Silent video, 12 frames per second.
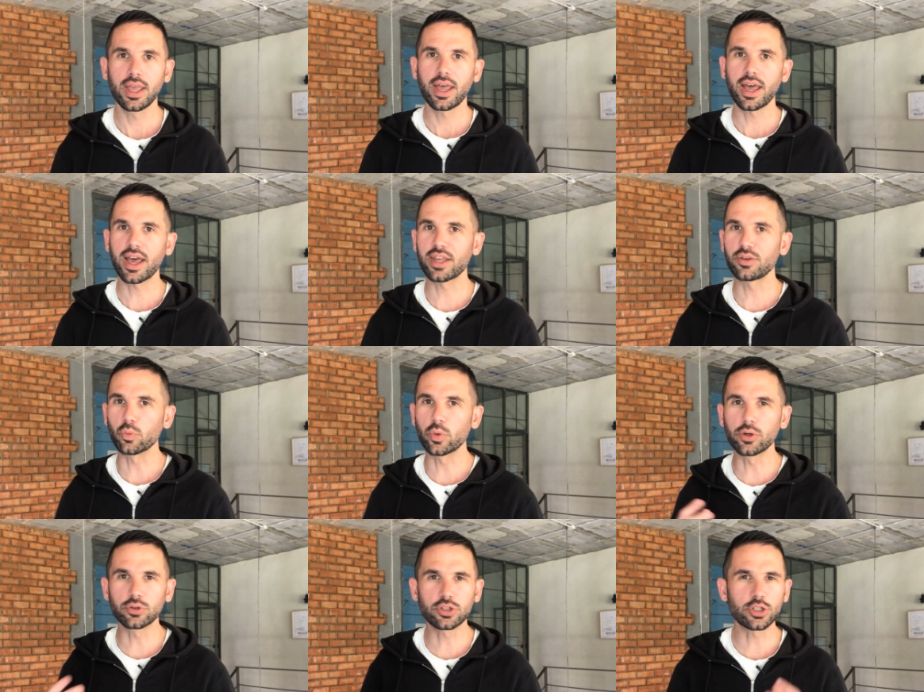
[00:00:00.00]
and
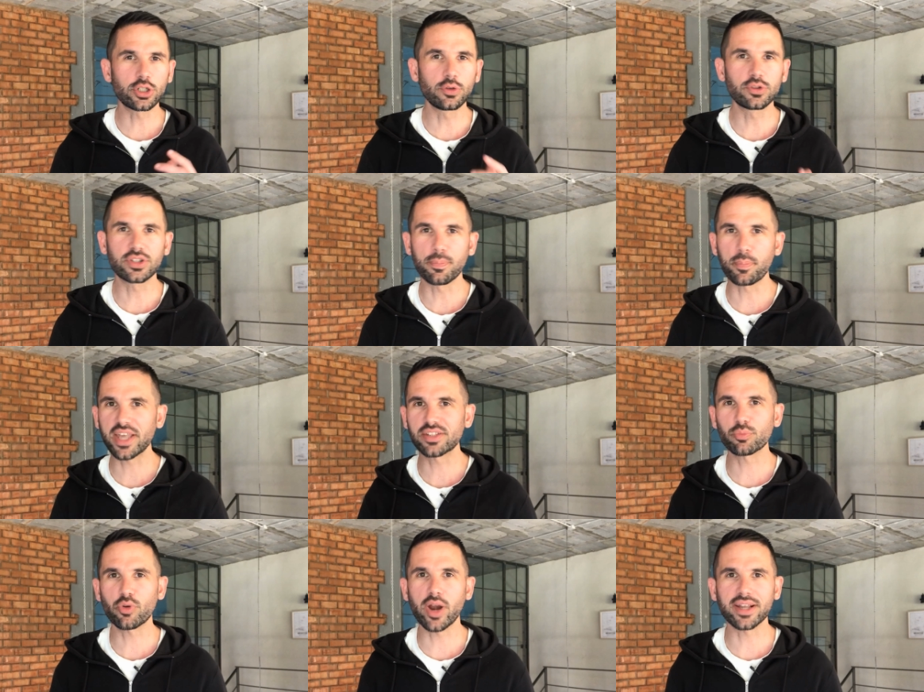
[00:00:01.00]
we'll just use the
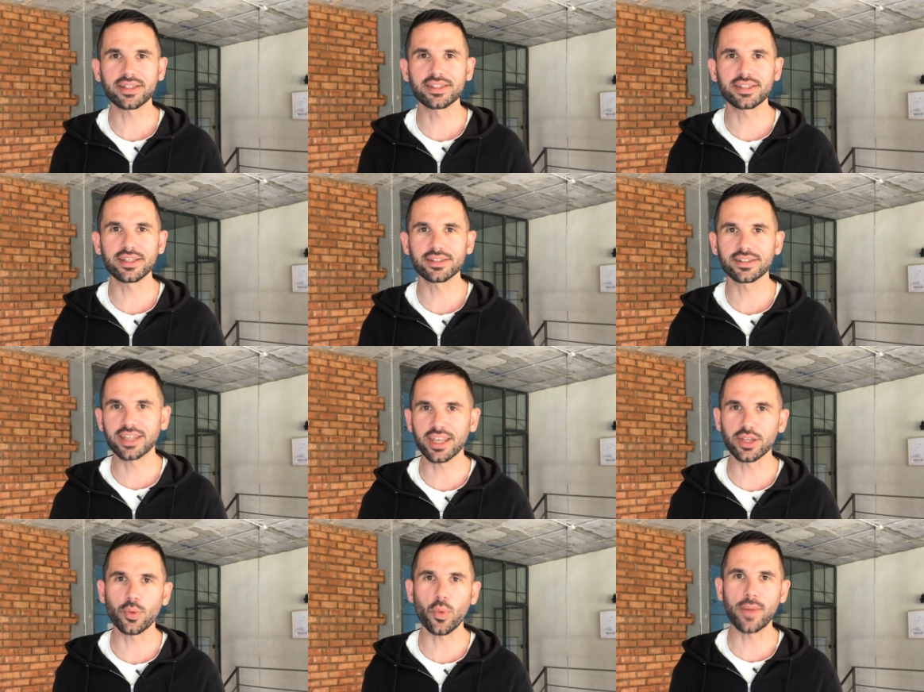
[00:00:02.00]
best practices to get
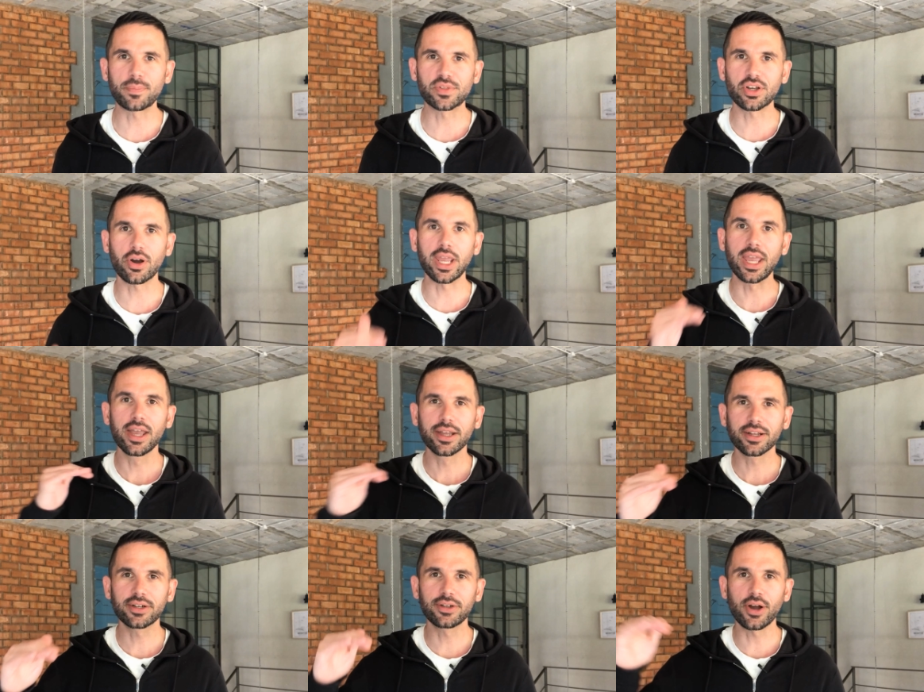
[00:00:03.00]
your website
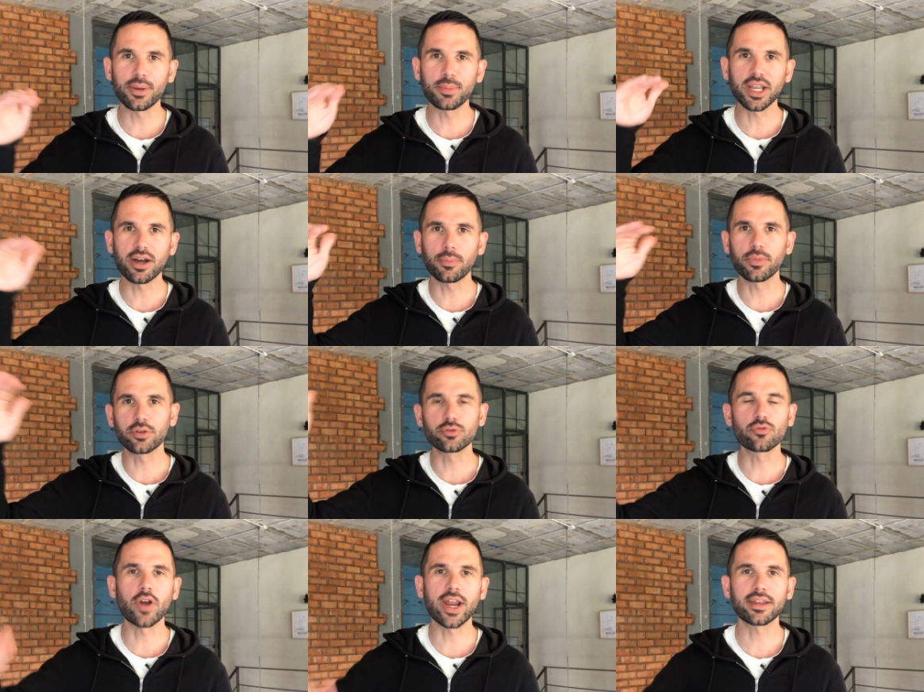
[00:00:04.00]
climbing up those
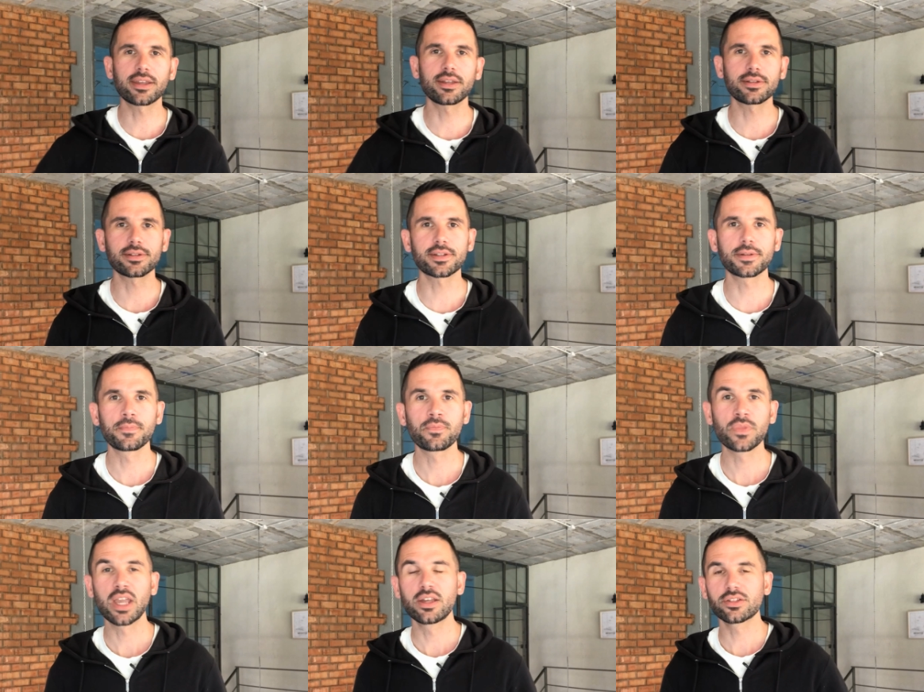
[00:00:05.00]
rankings.
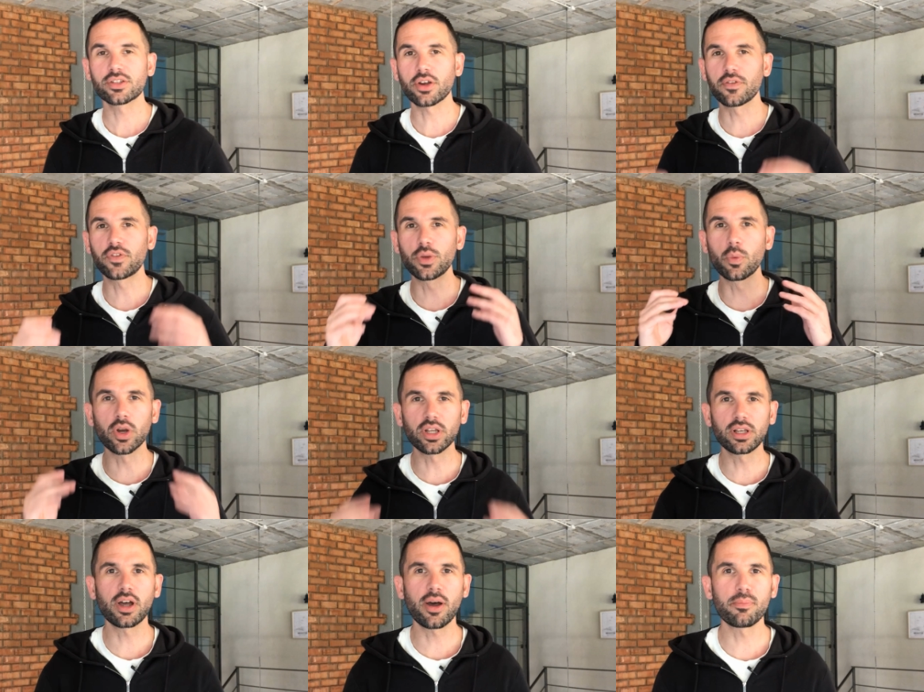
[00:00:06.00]
So if you want to
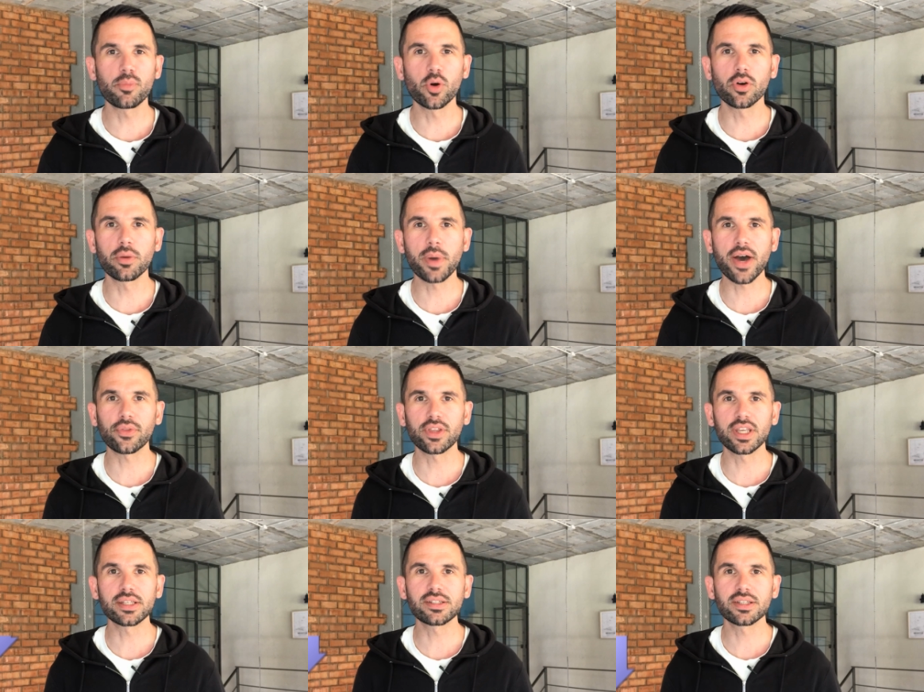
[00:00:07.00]
learn more about
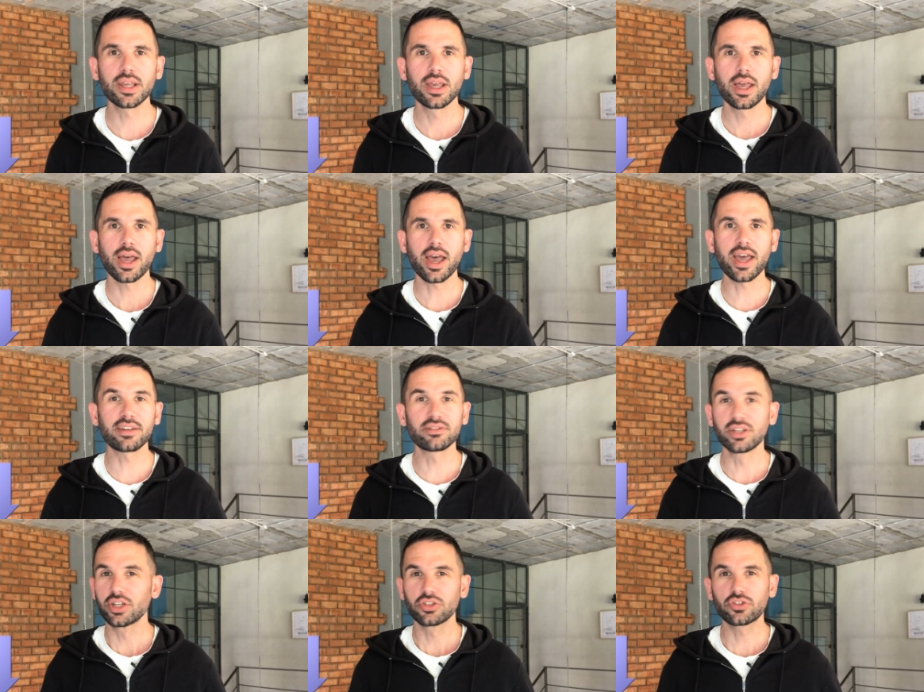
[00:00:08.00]
this and
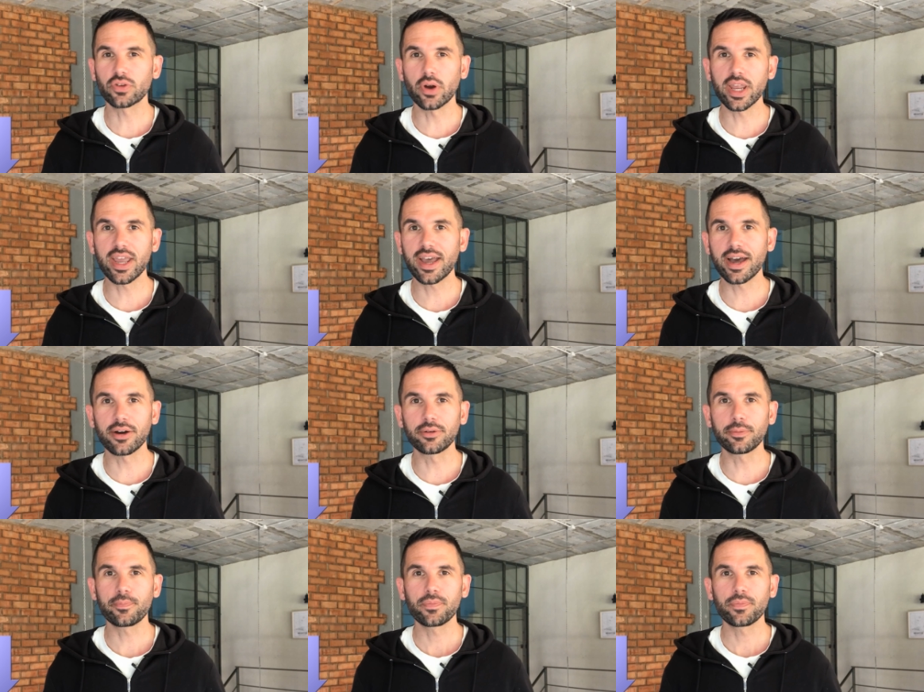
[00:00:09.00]
try it out,